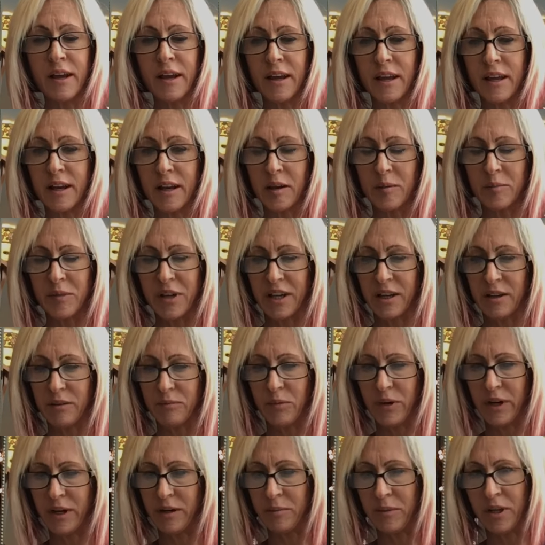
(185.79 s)
and I'm like,
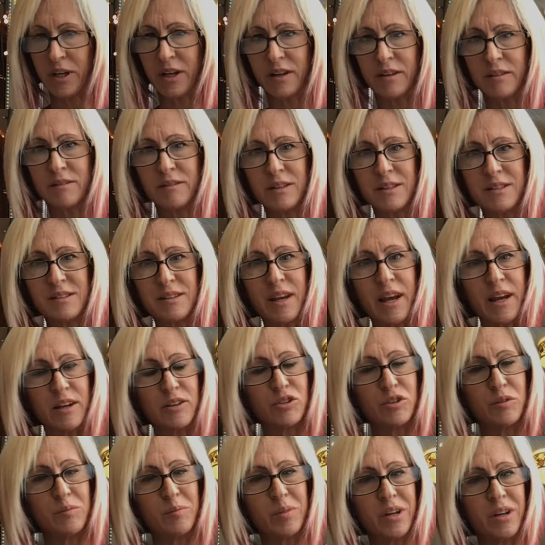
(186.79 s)
wait a minute, these cats
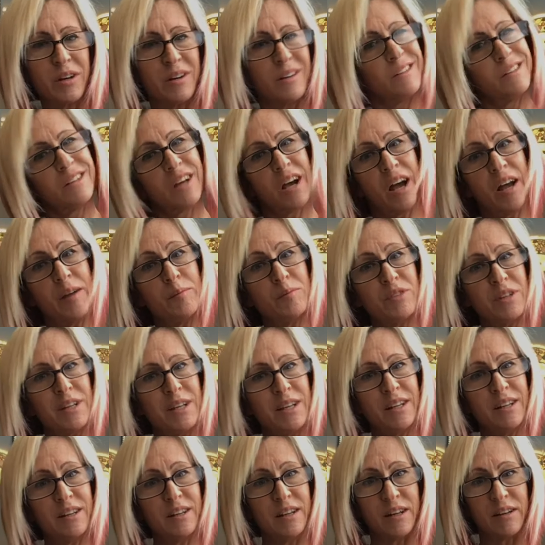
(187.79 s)
should be on timed
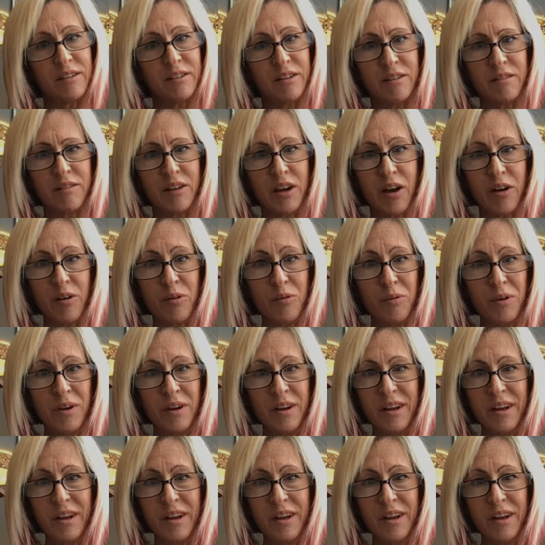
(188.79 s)
eating, no?